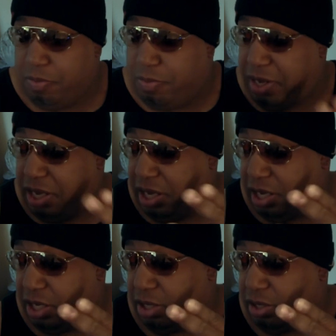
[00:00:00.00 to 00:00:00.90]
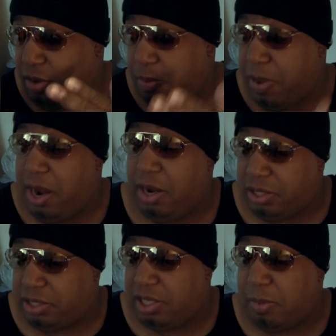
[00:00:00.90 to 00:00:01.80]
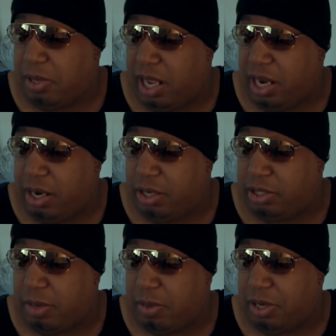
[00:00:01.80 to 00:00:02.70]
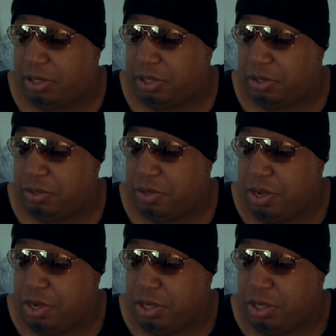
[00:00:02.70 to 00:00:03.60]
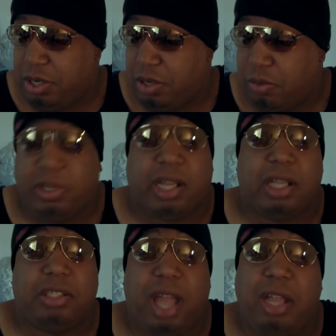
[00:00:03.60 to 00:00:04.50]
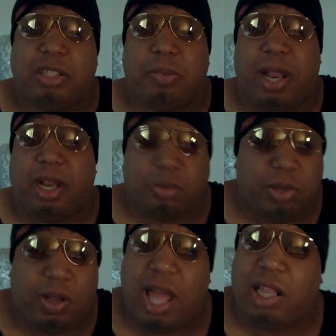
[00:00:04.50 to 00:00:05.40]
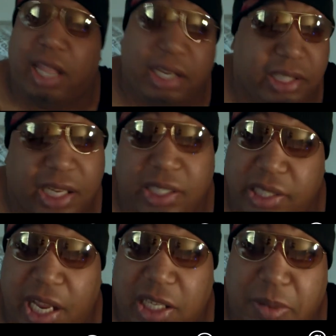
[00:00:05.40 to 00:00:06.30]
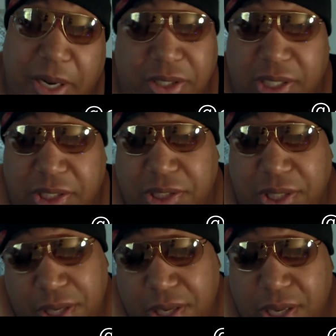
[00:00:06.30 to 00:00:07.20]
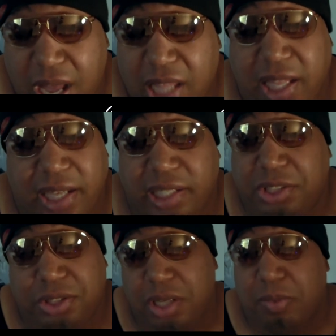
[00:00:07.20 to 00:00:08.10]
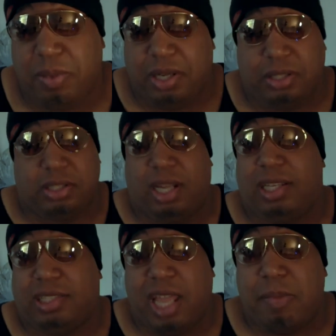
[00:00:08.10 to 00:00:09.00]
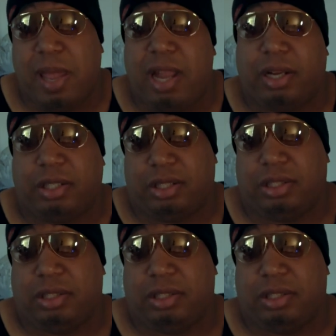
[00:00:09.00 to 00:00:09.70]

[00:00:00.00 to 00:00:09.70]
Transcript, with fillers: be compared similar similar to you know Dick and Jane's marriage. Well, I think Dick and Jane's marriage. It's, I think this shouldn't because it's not the same marriage.